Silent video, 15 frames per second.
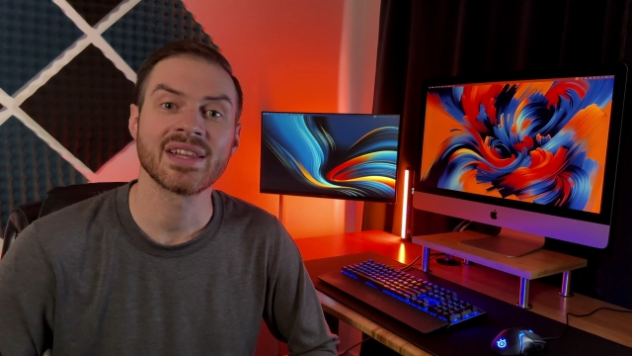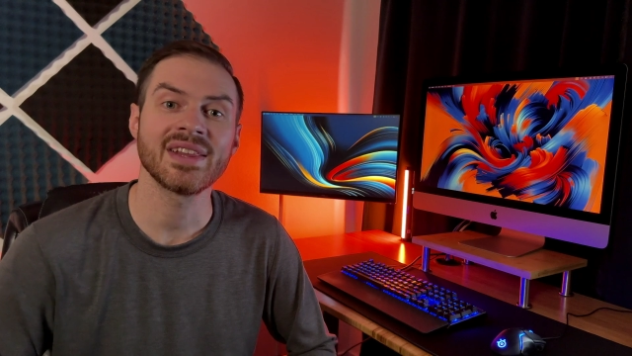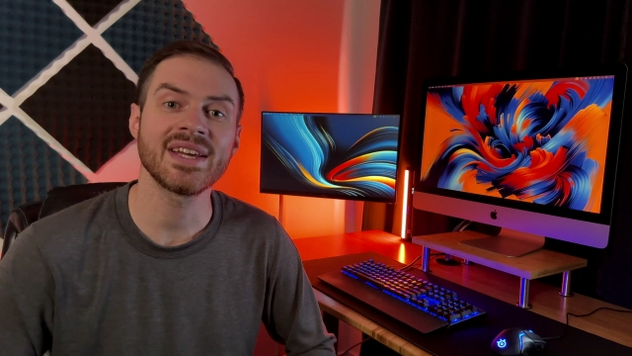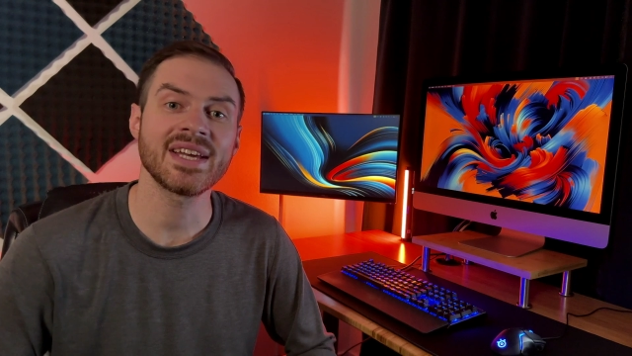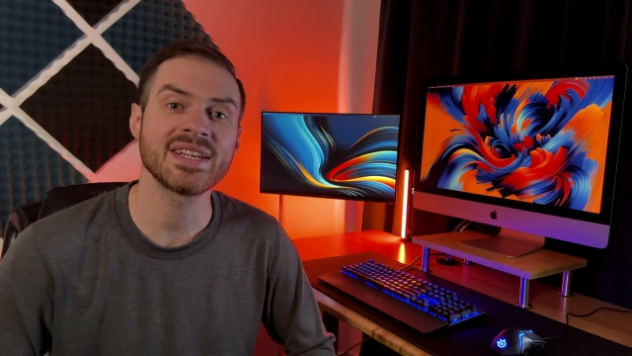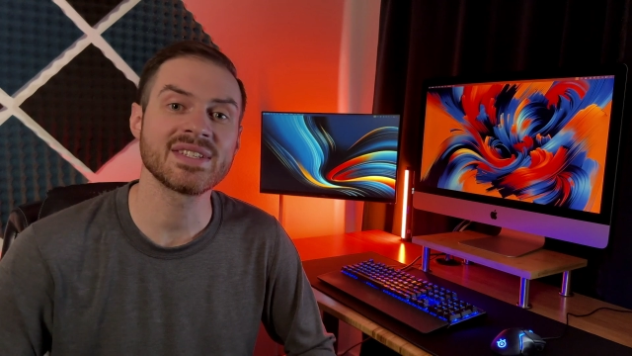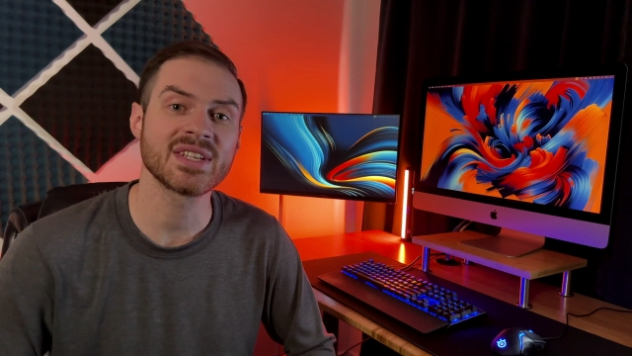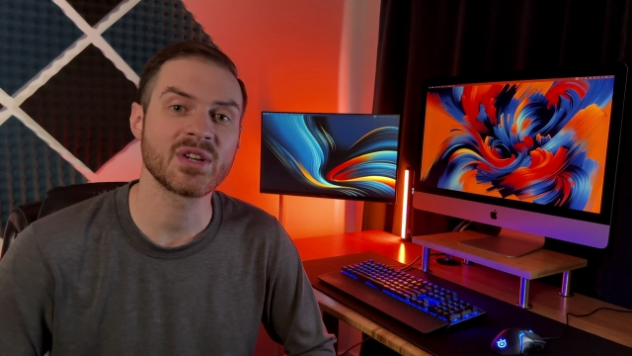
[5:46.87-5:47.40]
Like
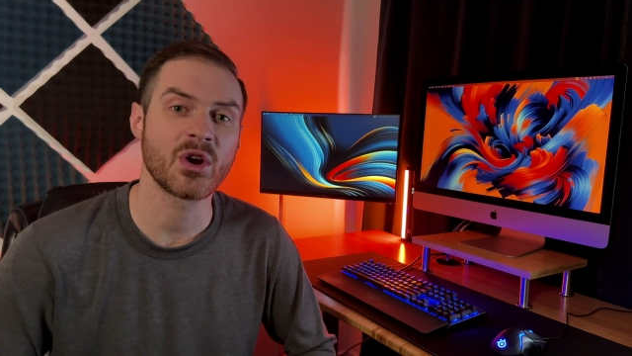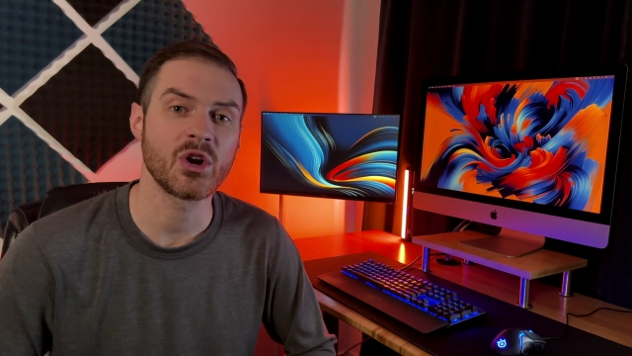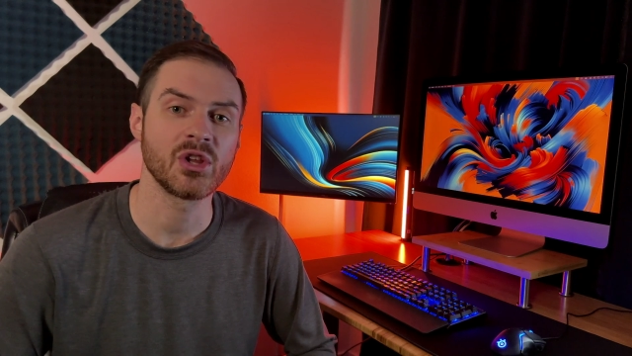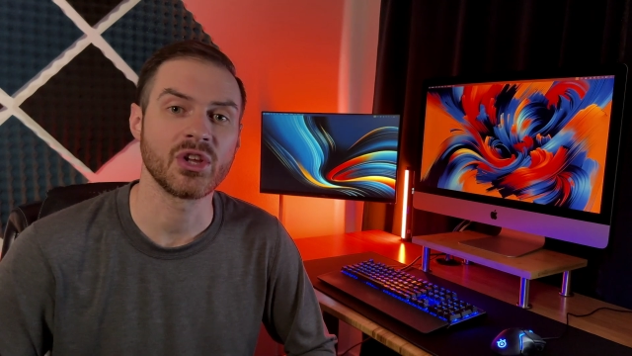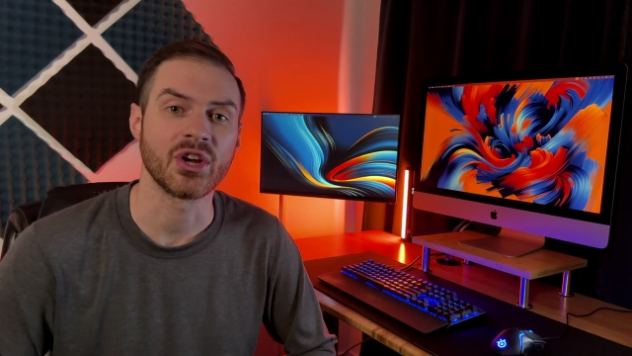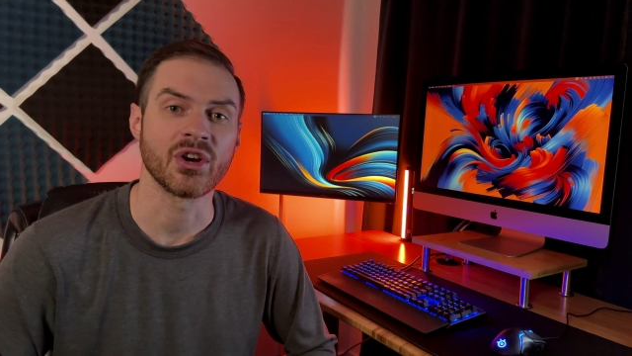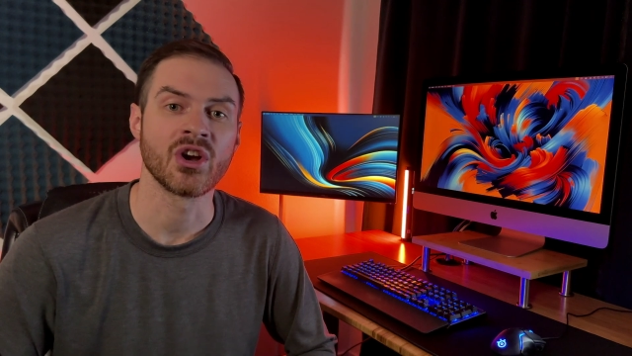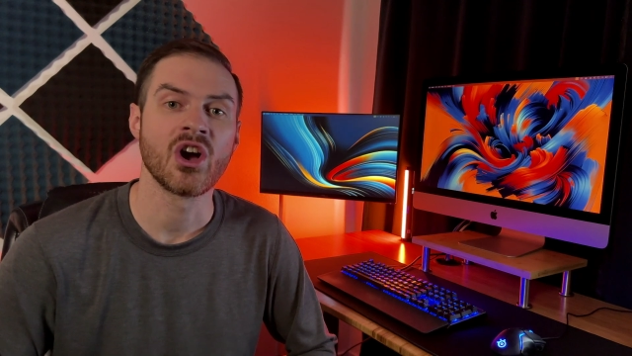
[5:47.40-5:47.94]
I said
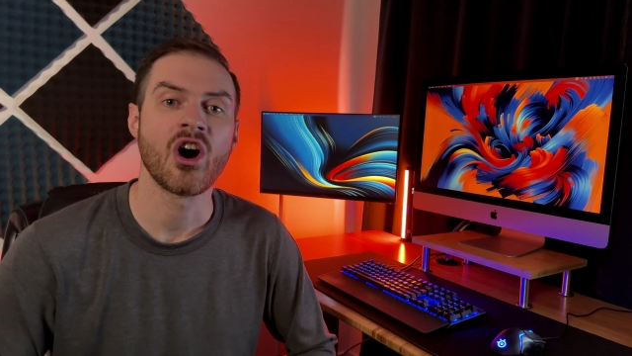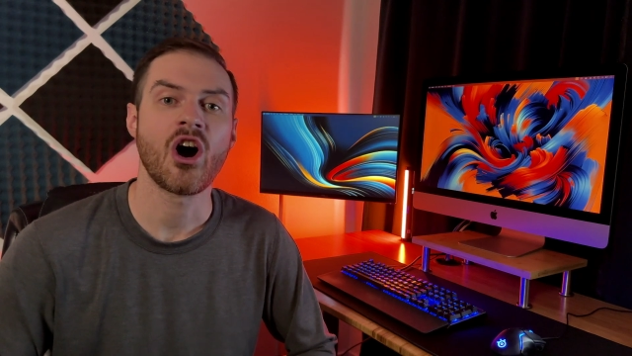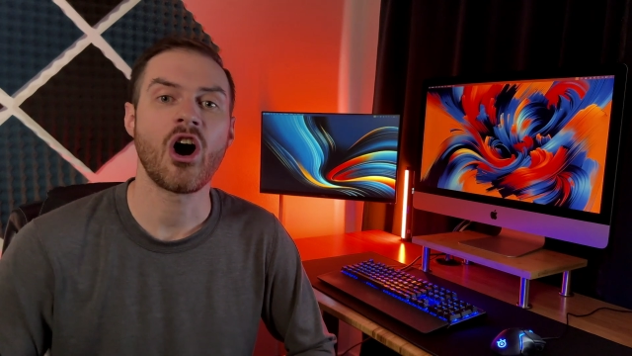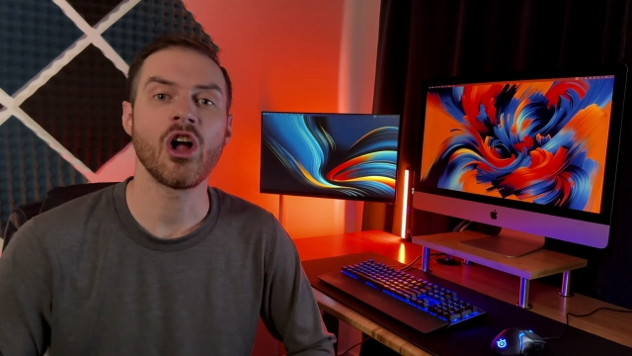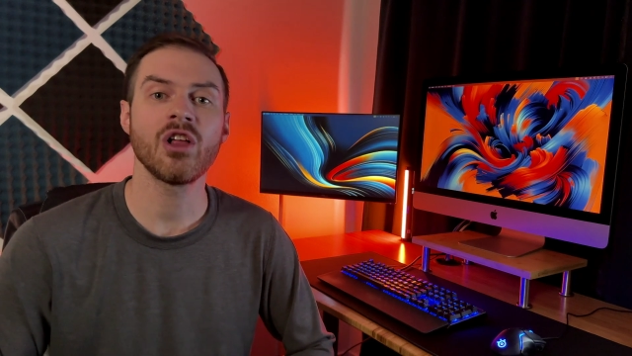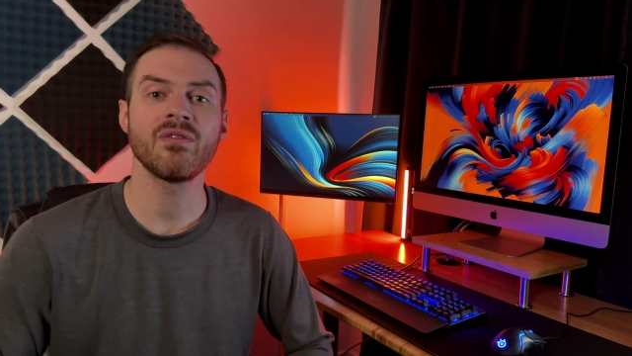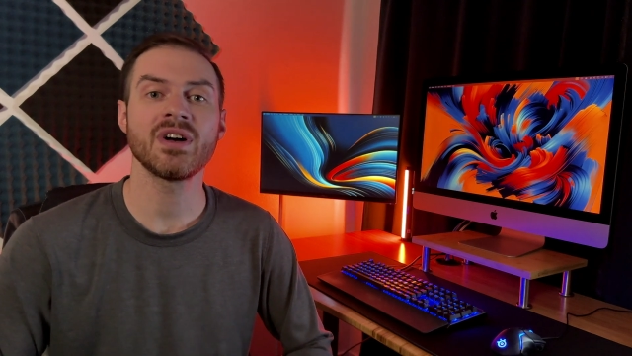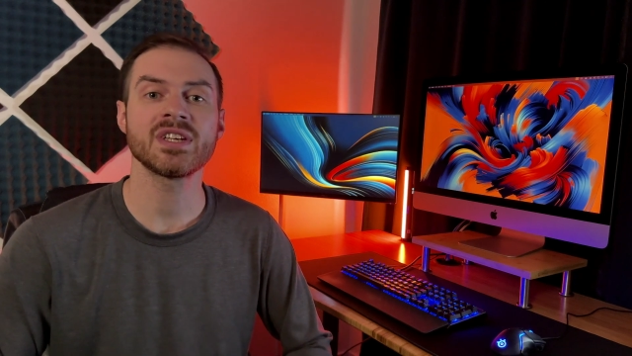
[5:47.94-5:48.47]
earlier,
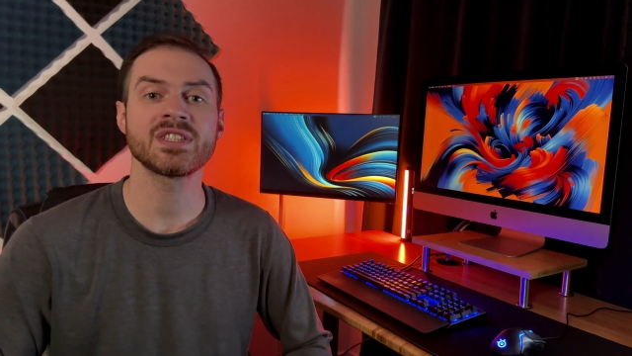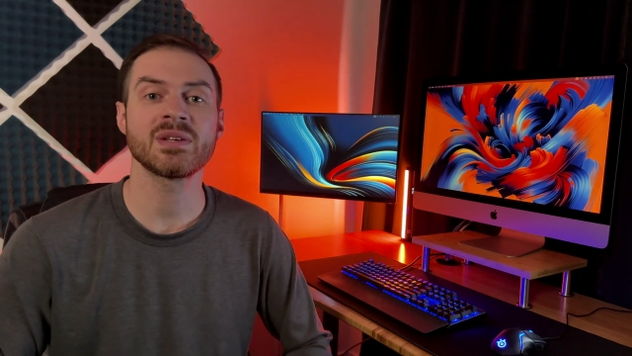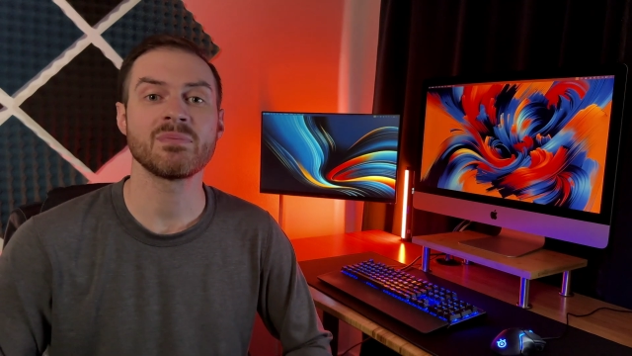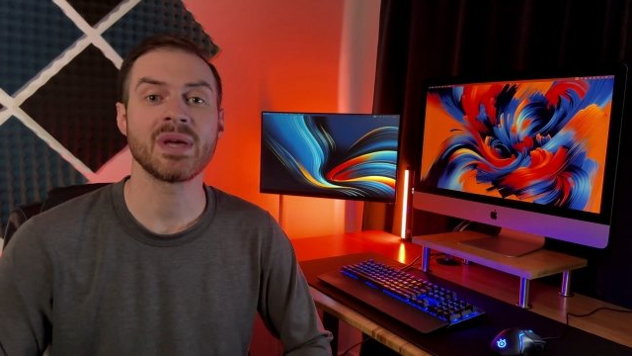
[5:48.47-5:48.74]
all of us that